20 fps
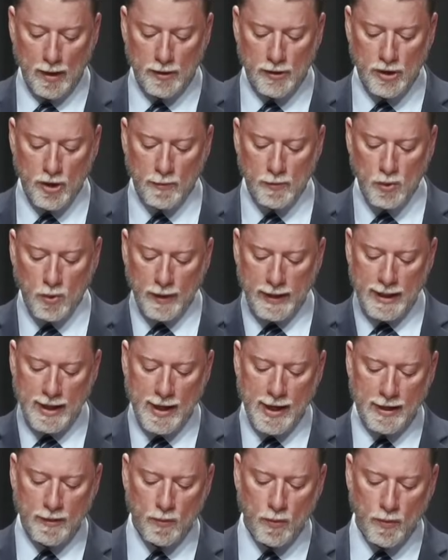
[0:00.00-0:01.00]
Job
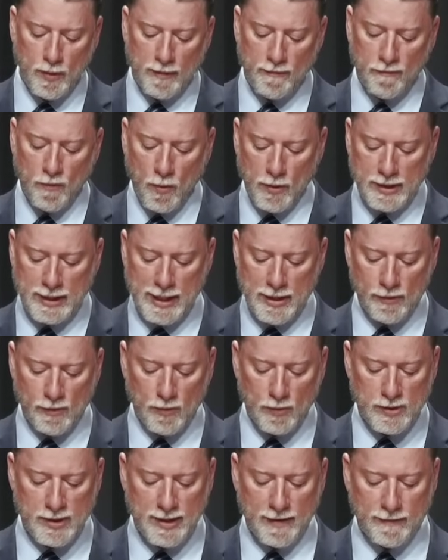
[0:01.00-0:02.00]
29, and we'll read 14
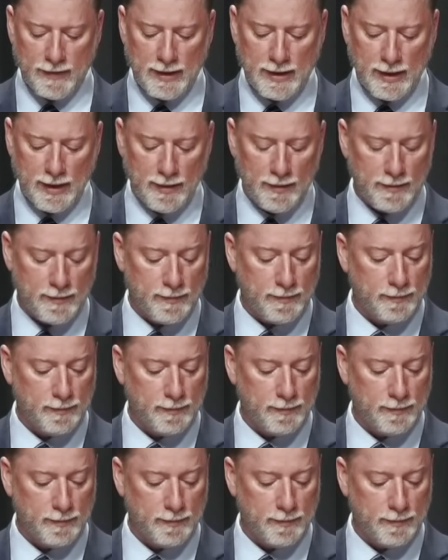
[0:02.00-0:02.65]
through 17.